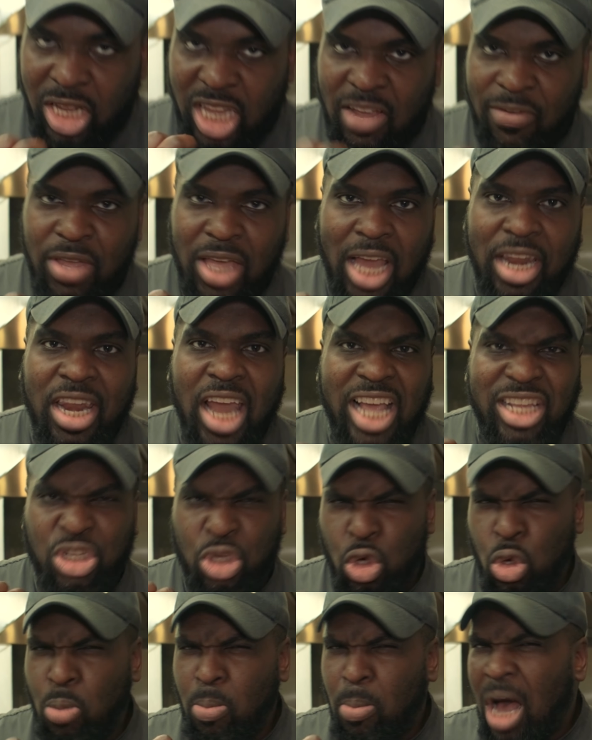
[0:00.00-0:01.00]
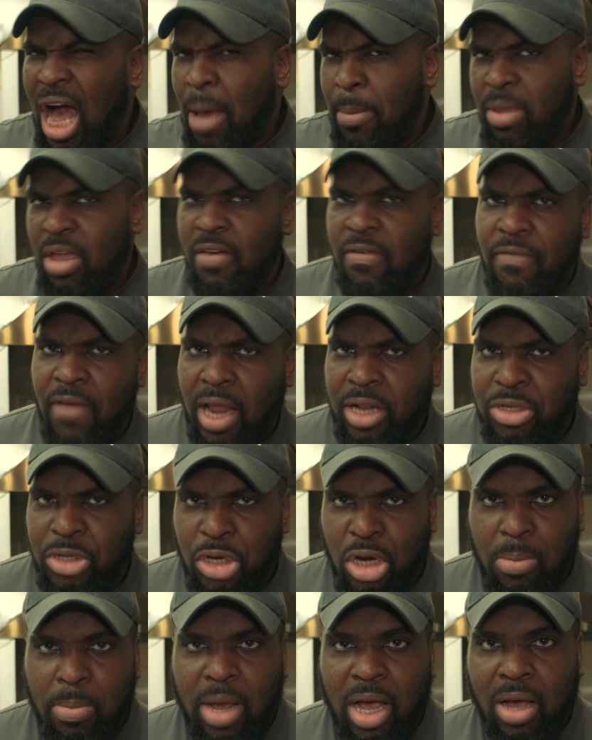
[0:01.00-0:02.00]
give you that nice umami effect in
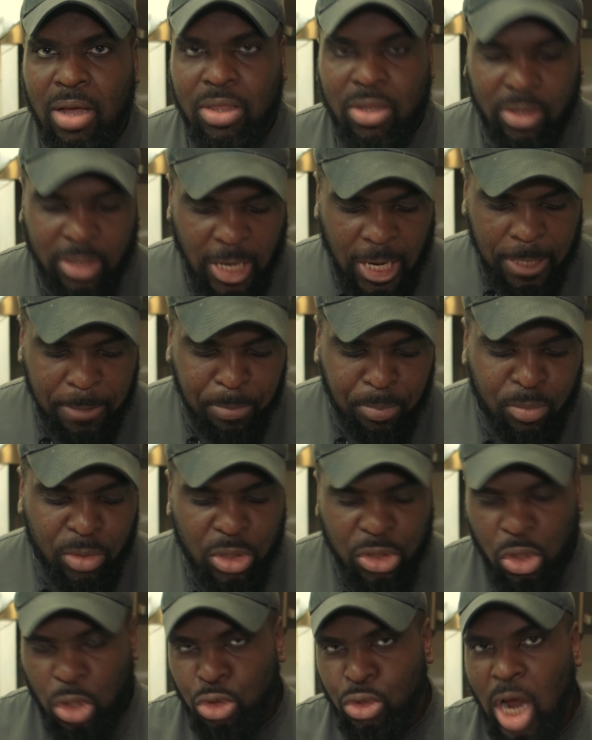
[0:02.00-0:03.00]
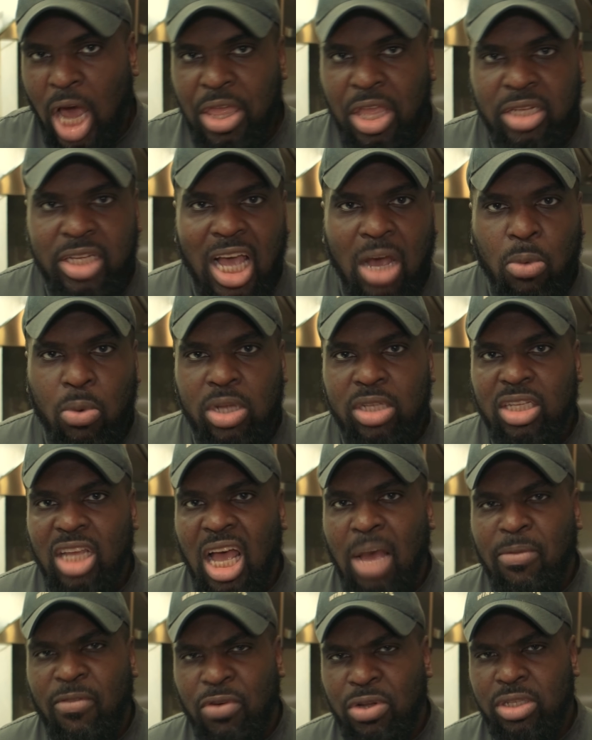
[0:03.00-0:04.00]
your mouth, okay? So try these out one
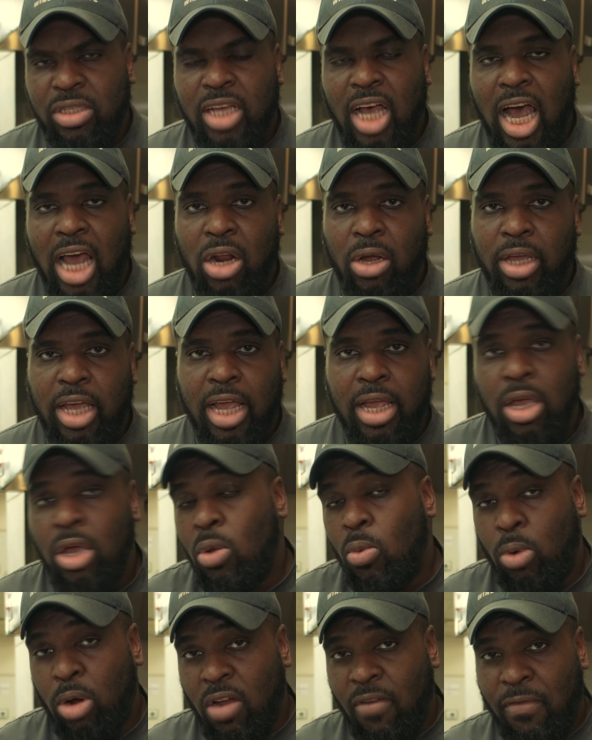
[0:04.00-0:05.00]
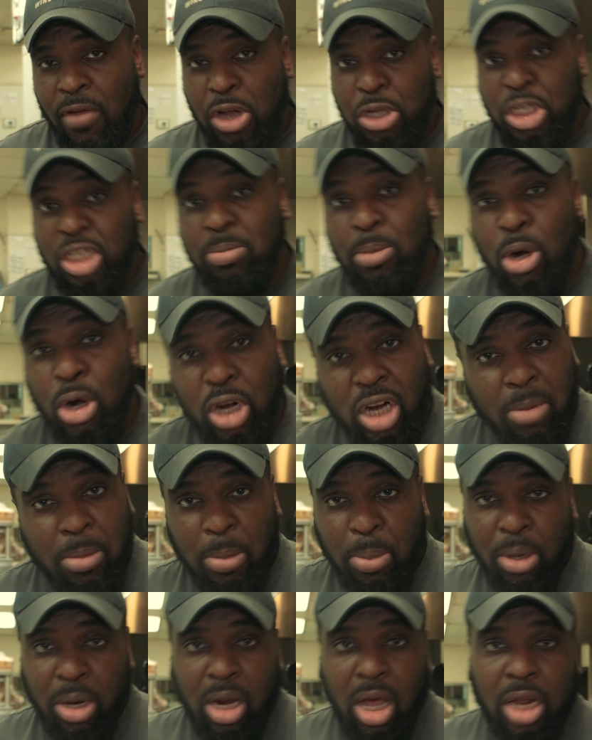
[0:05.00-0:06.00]
time per side, okay? I'm gonna finish this burger, I'm
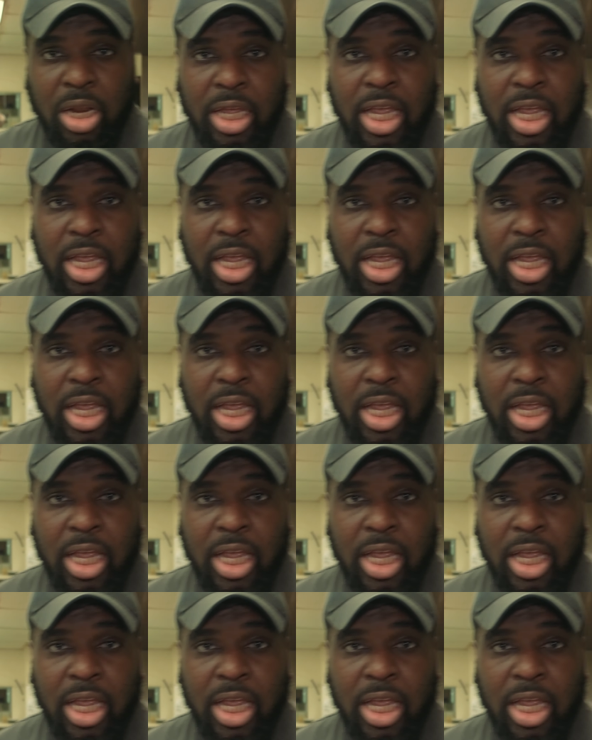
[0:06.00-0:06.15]
gonna put it all